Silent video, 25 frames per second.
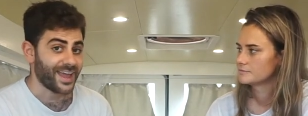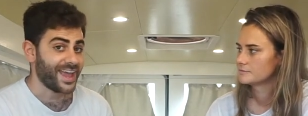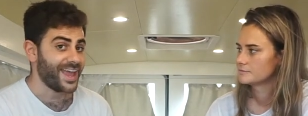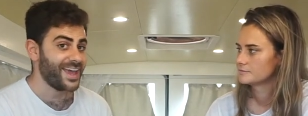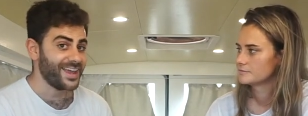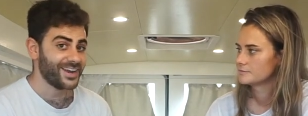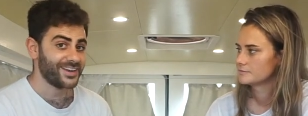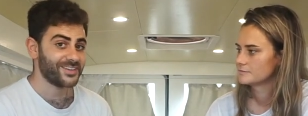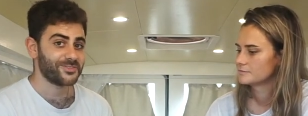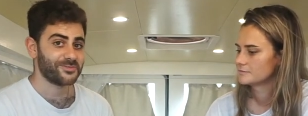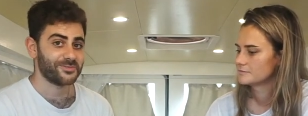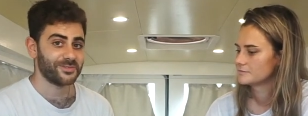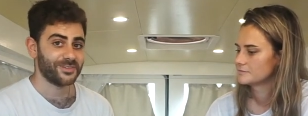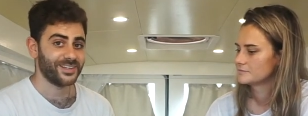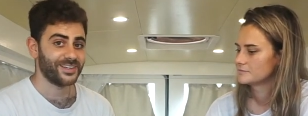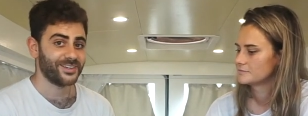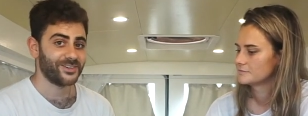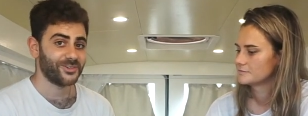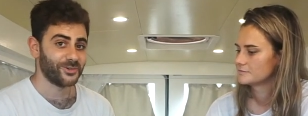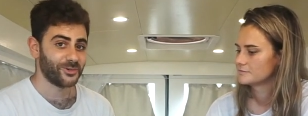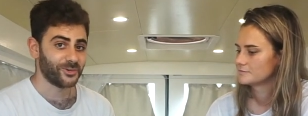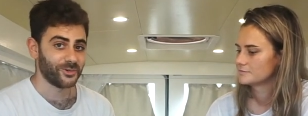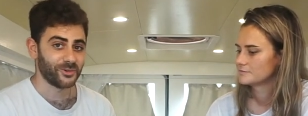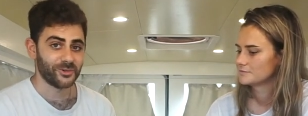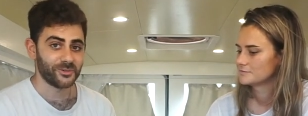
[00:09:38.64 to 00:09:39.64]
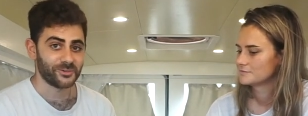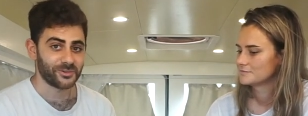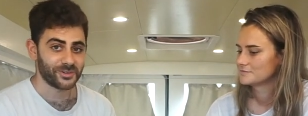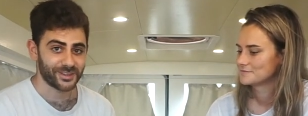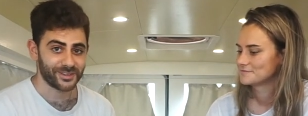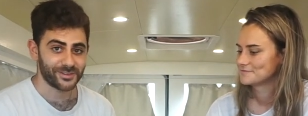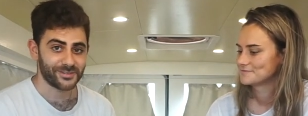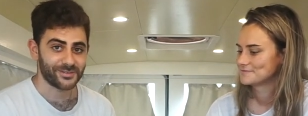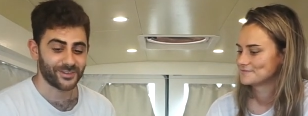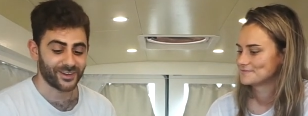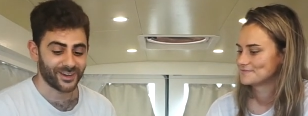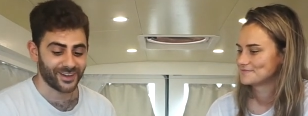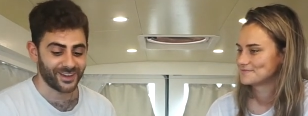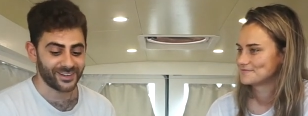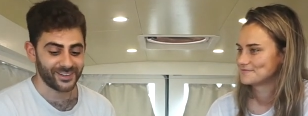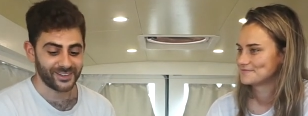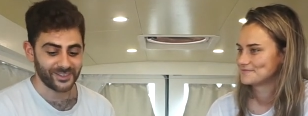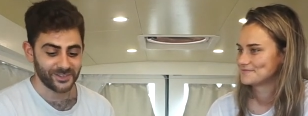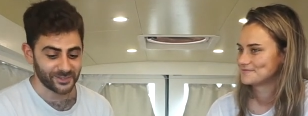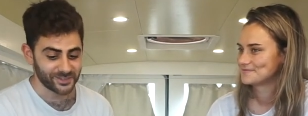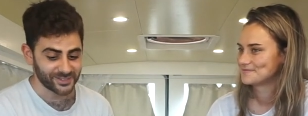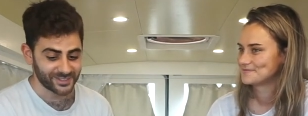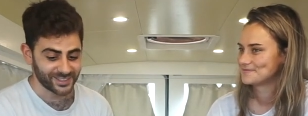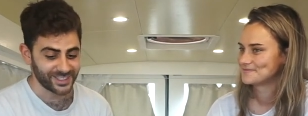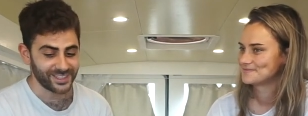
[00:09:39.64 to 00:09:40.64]
Speaker 1: and it's really cool, really fun.
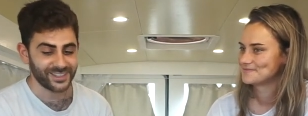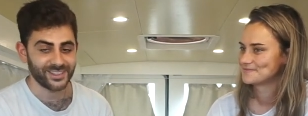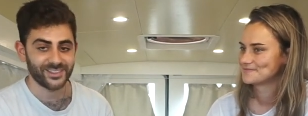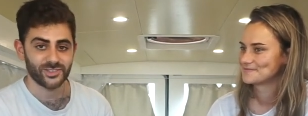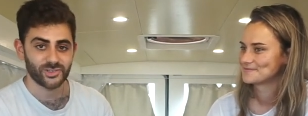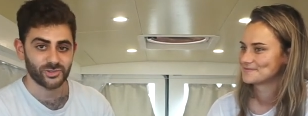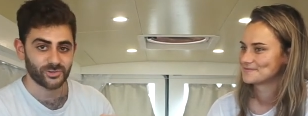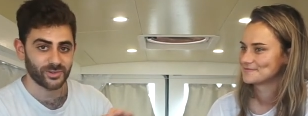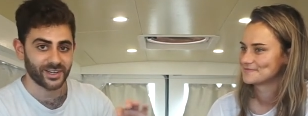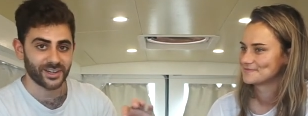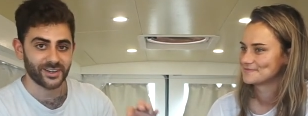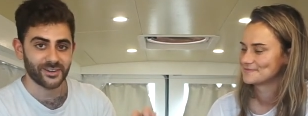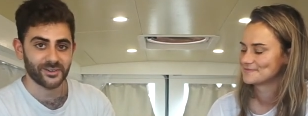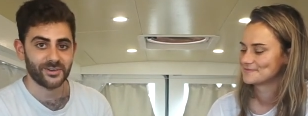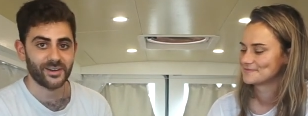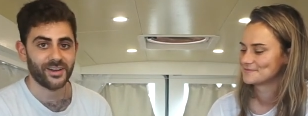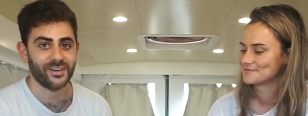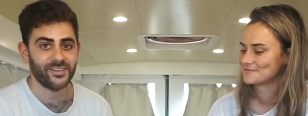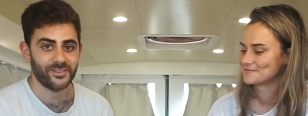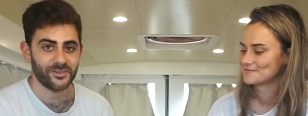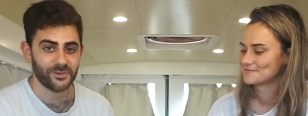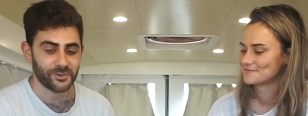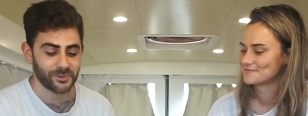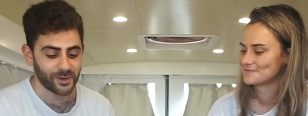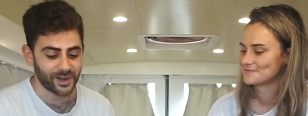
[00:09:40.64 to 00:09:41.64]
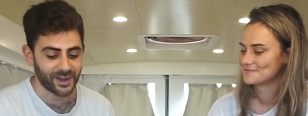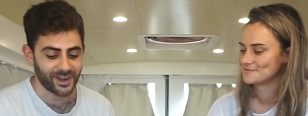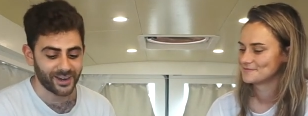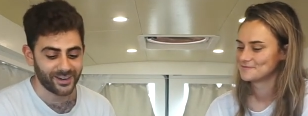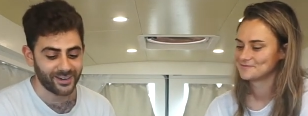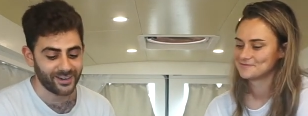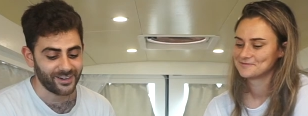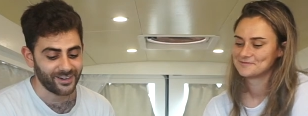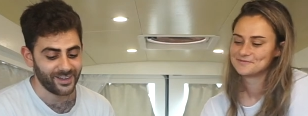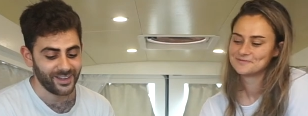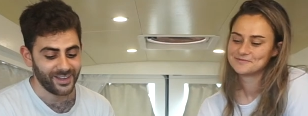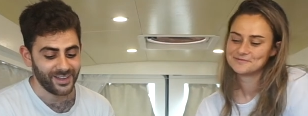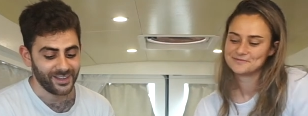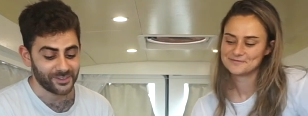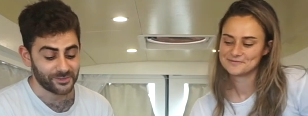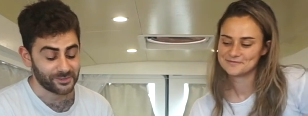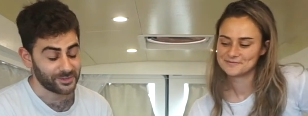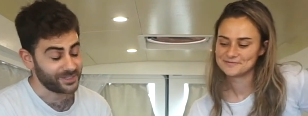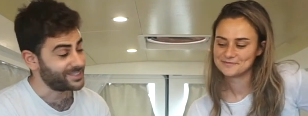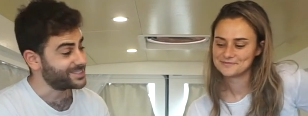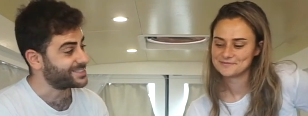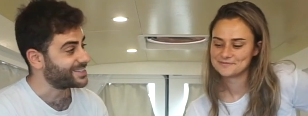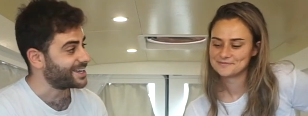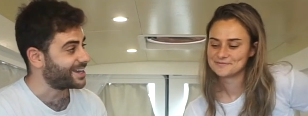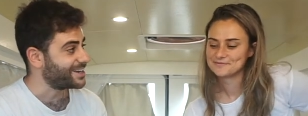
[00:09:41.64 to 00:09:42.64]
You'll see it shrink around their wire. It's
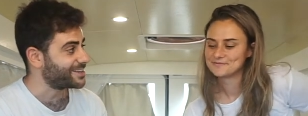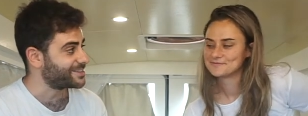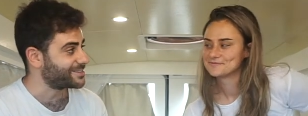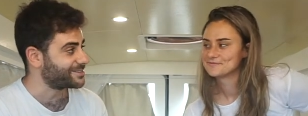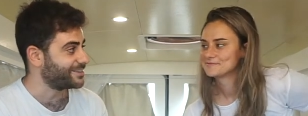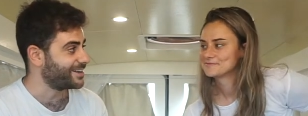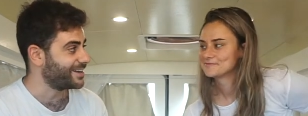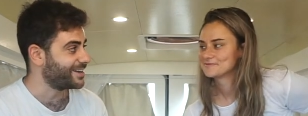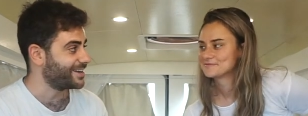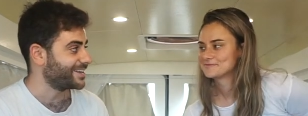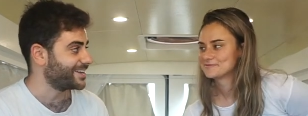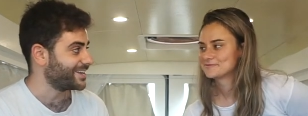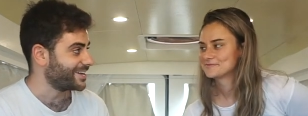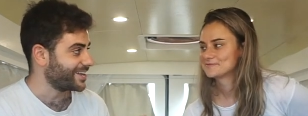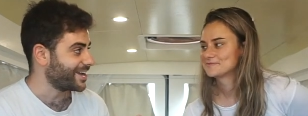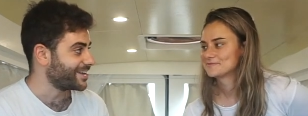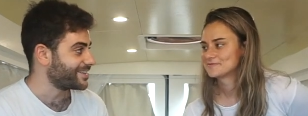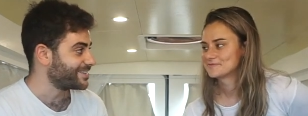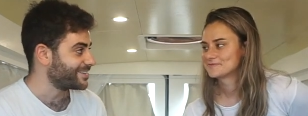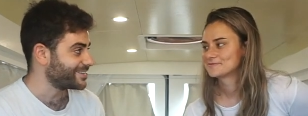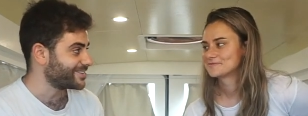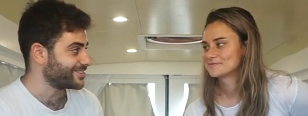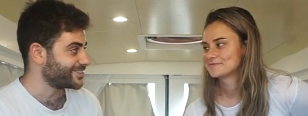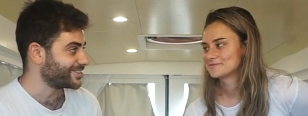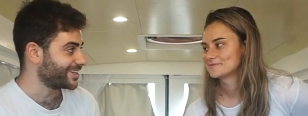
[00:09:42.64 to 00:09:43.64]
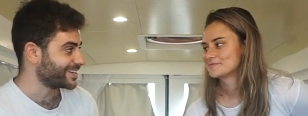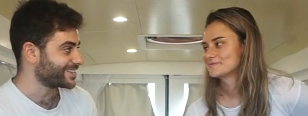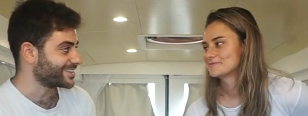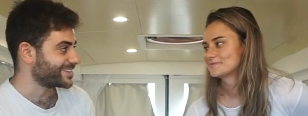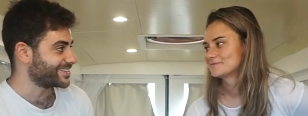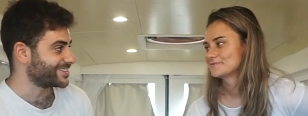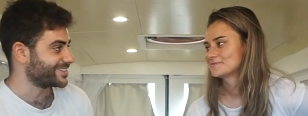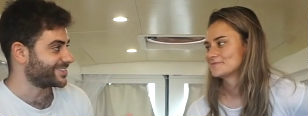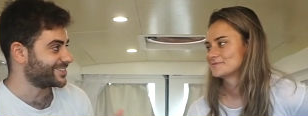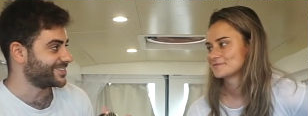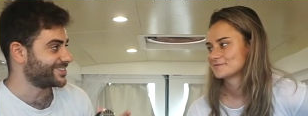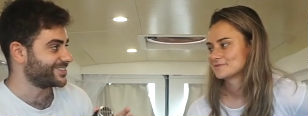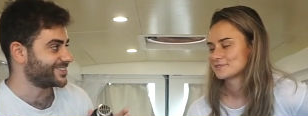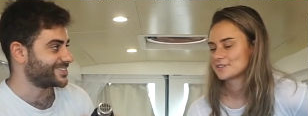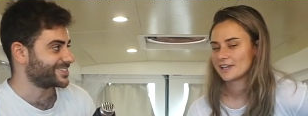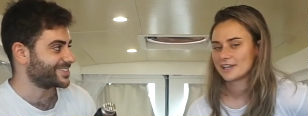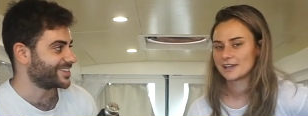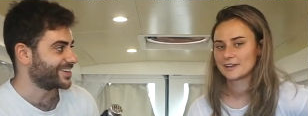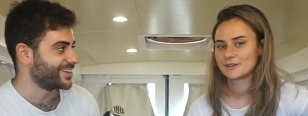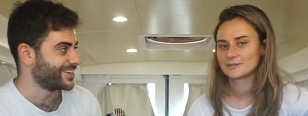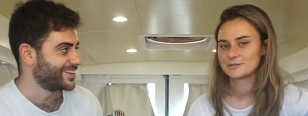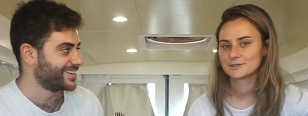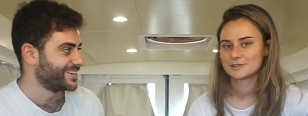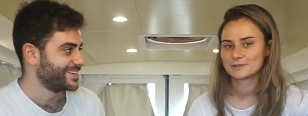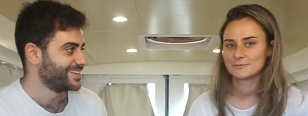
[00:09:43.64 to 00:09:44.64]
really satisfying. I think you liked it too. Yeah,
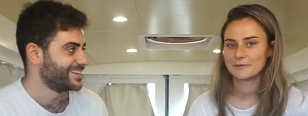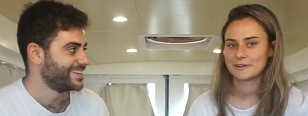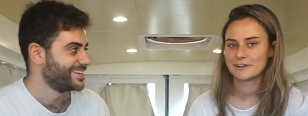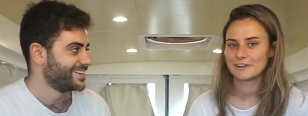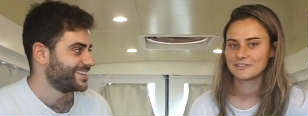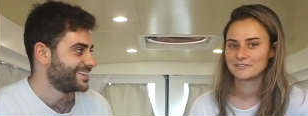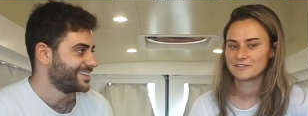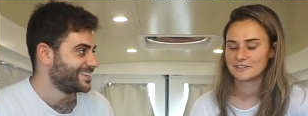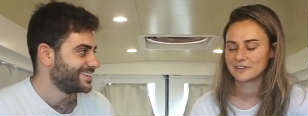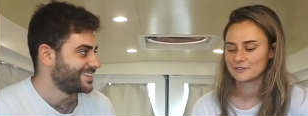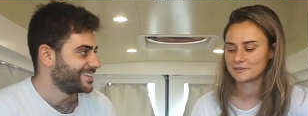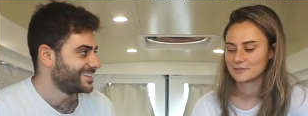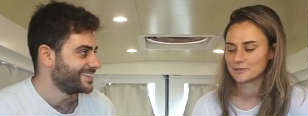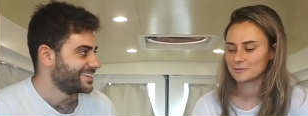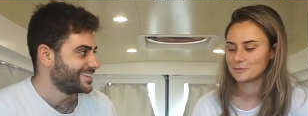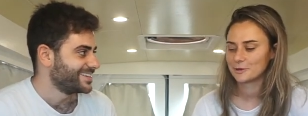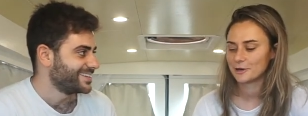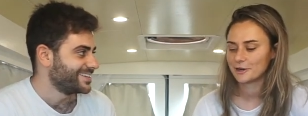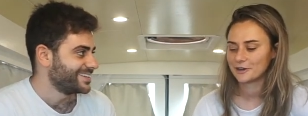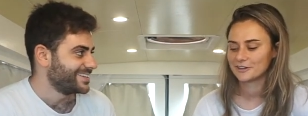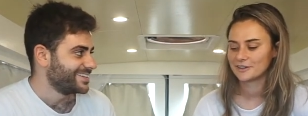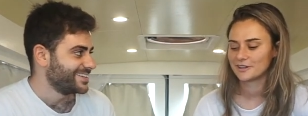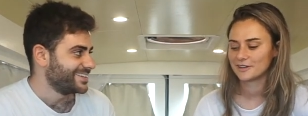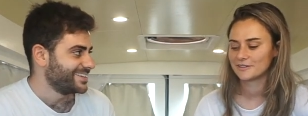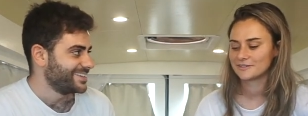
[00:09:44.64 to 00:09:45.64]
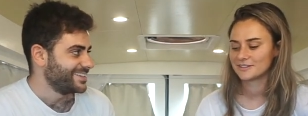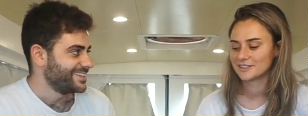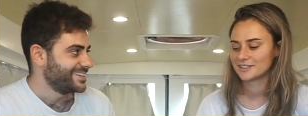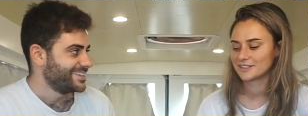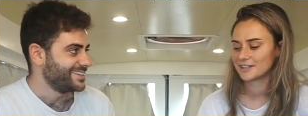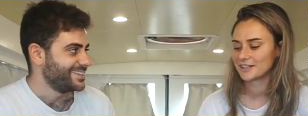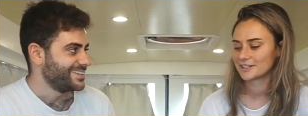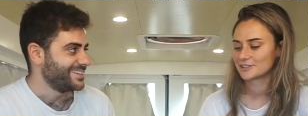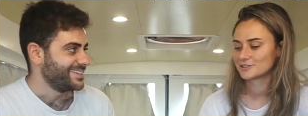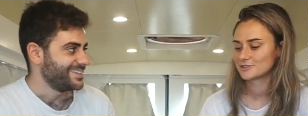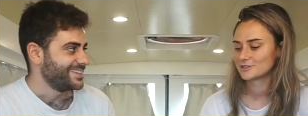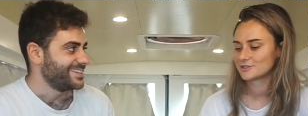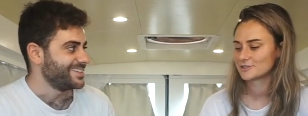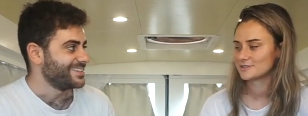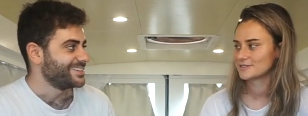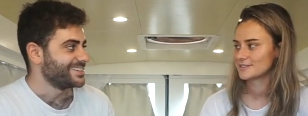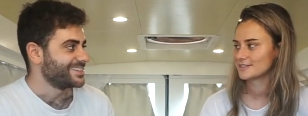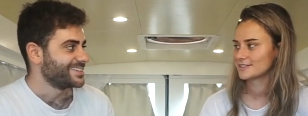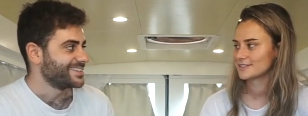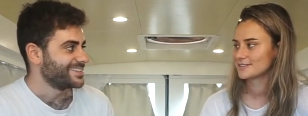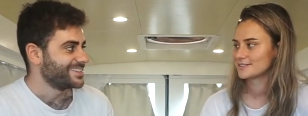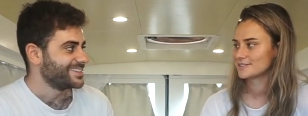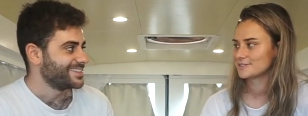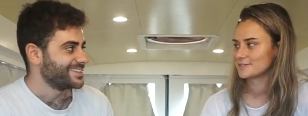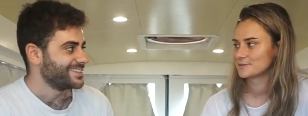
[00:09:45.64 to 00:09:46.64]
so. it was
Speaker 2: my favorite part of the electrical
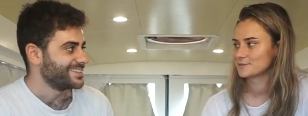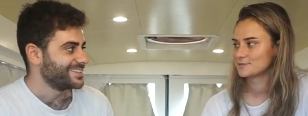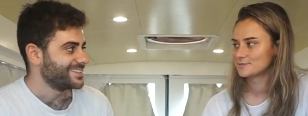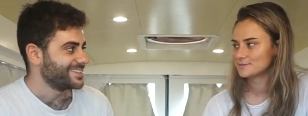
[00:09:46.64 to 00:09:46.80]
system.